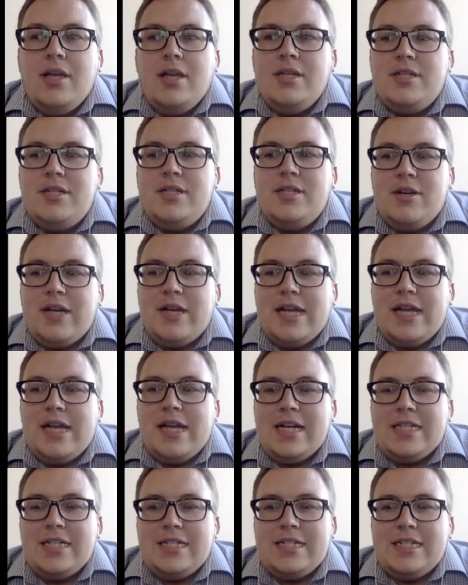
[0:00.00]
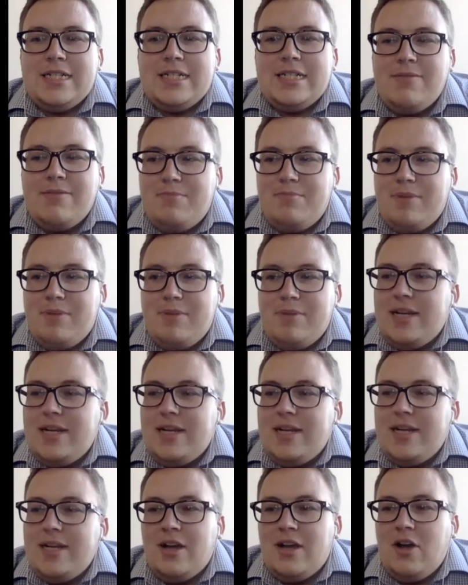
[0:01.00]
So yeah, but
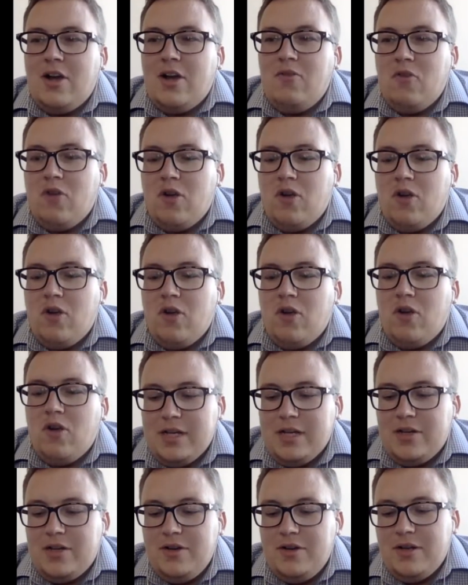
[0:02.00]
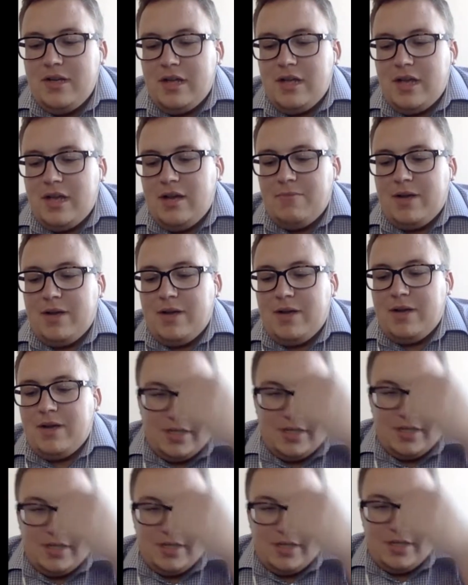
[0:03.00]
overall, it's been a good kind of
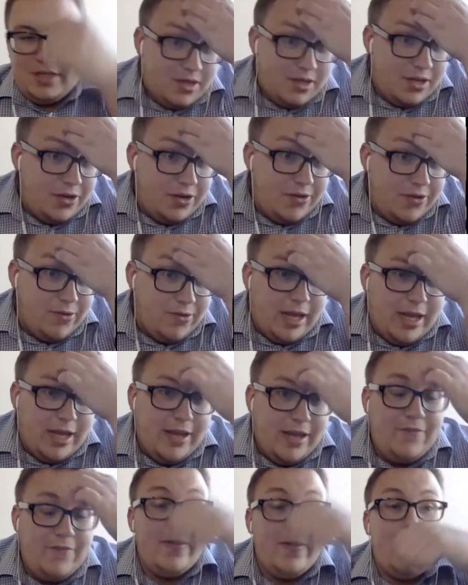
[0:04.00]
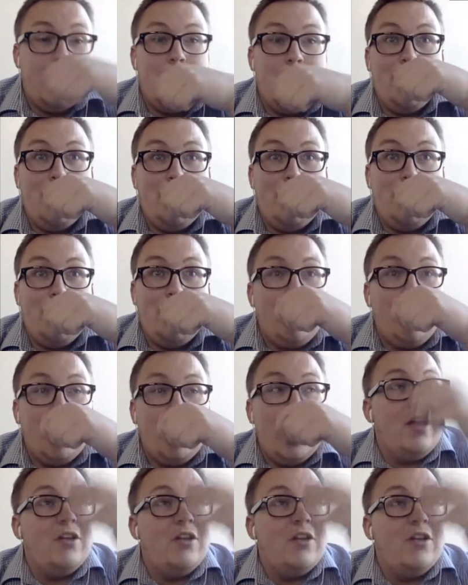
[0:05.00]
new life.
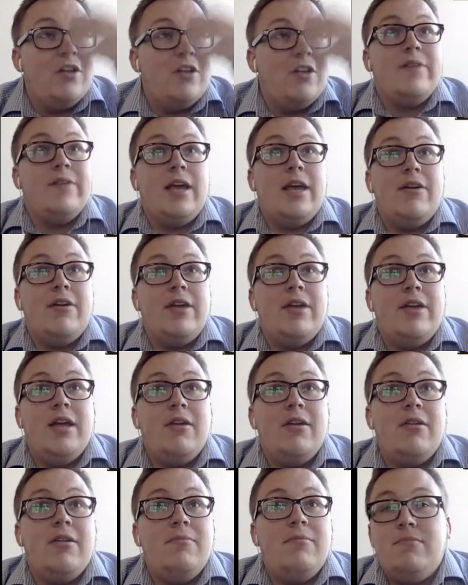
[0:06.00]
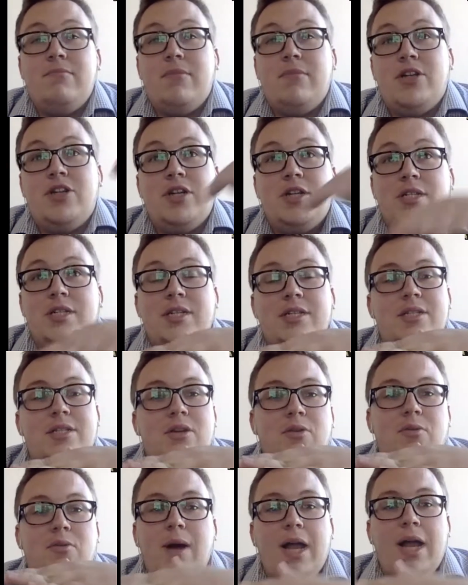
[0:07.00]
Finally out here, adjusting so
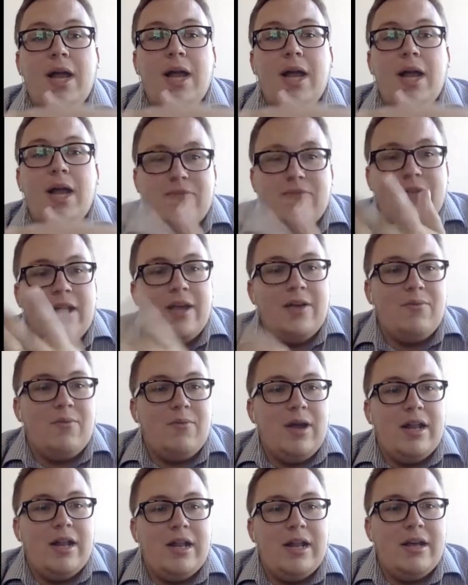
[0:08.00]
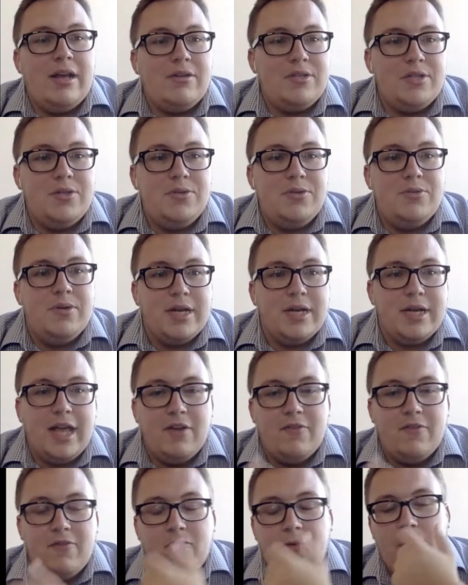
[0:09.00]
well, and then flying right on out to
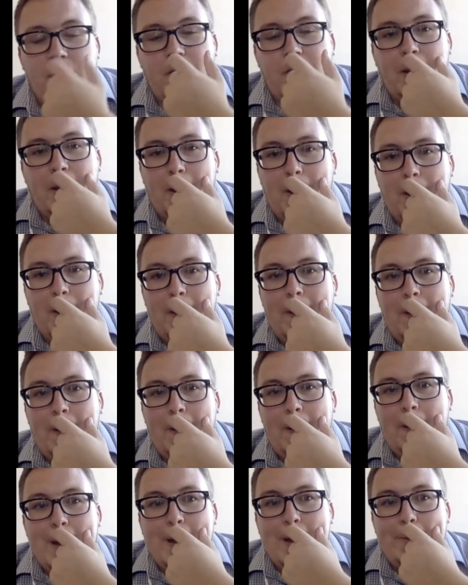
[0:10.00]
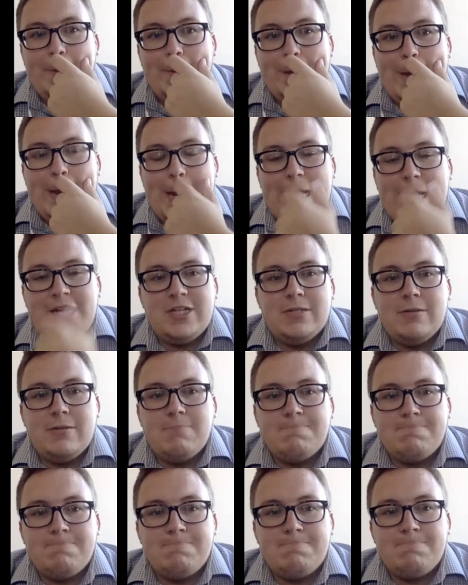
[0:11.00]
California on vacation.
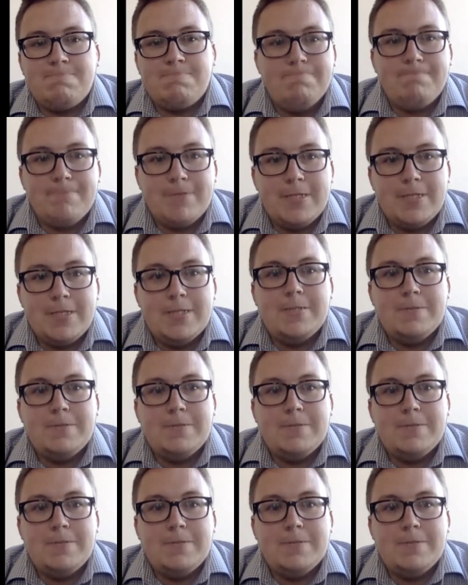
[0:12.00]
So,